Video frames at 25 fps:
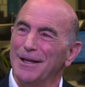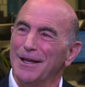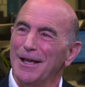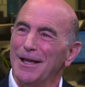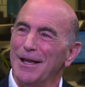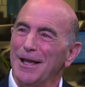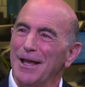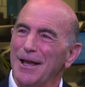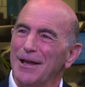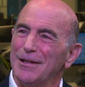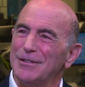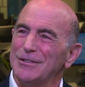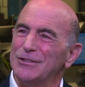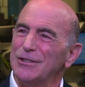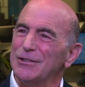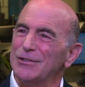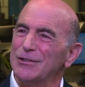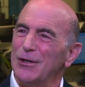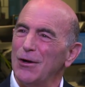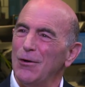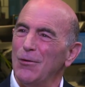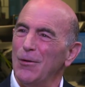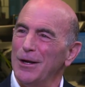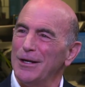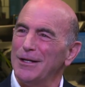Yeah. It's
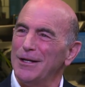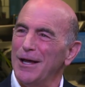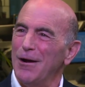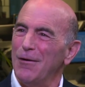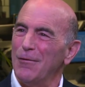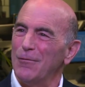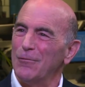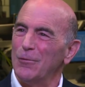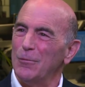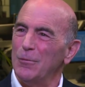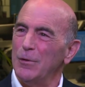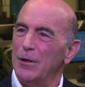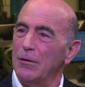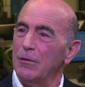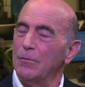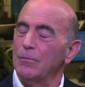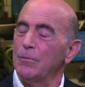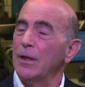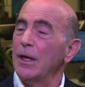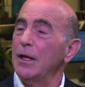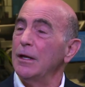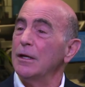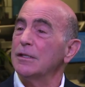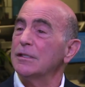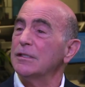just going down from here,
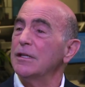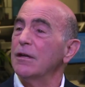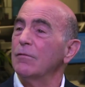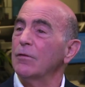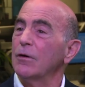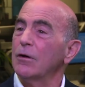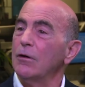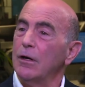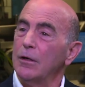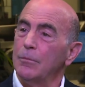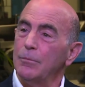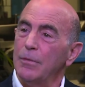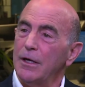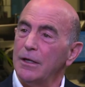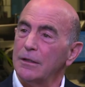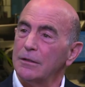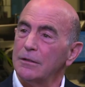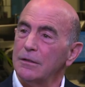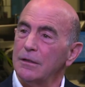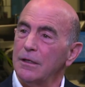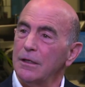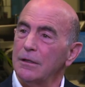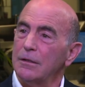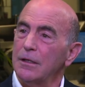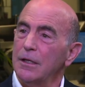and it's never gone back
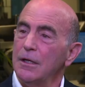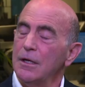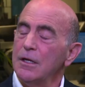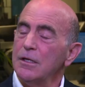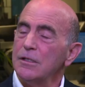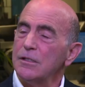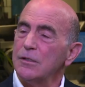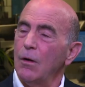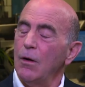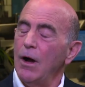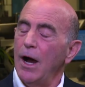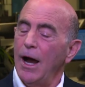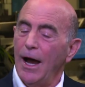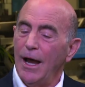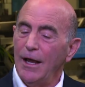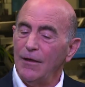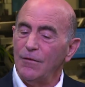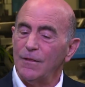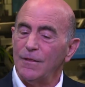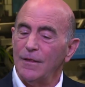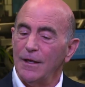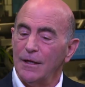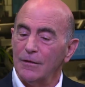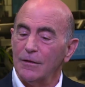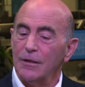to that." So I
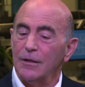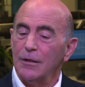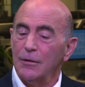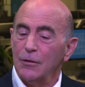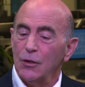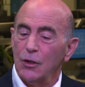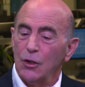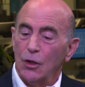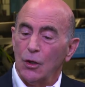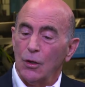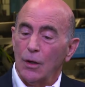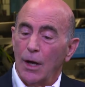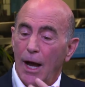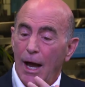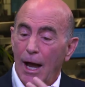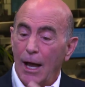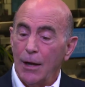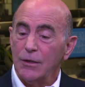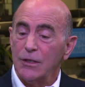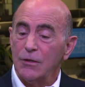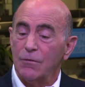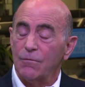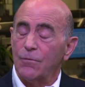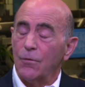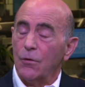think I
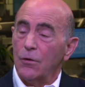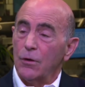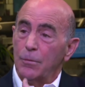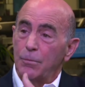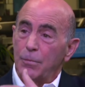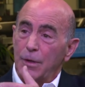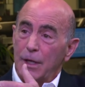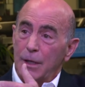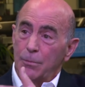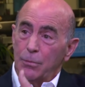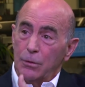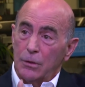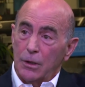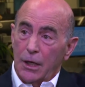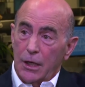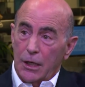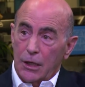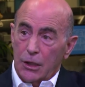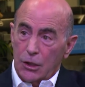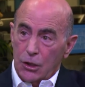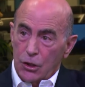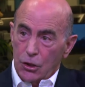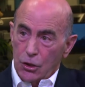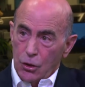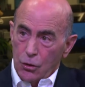defer to people
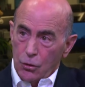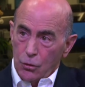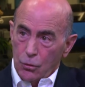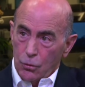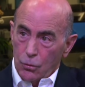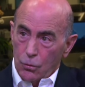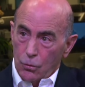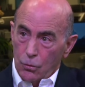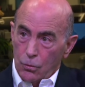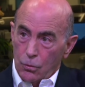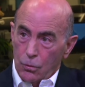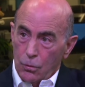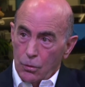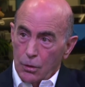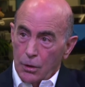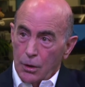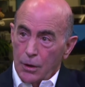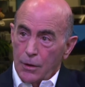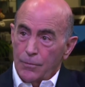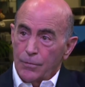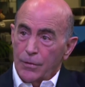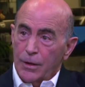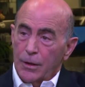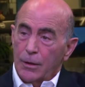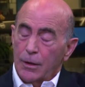like you,
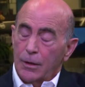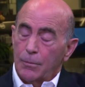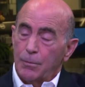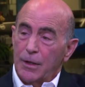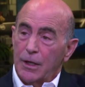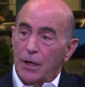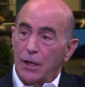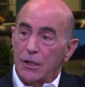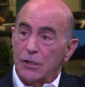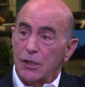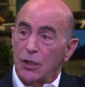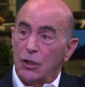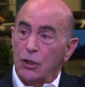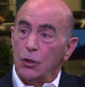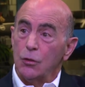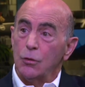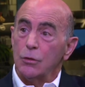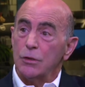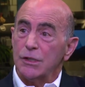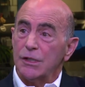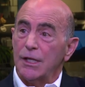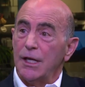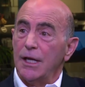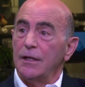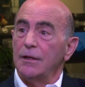because
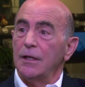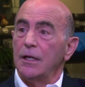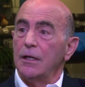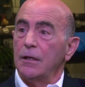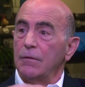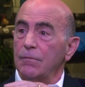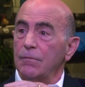you're saying that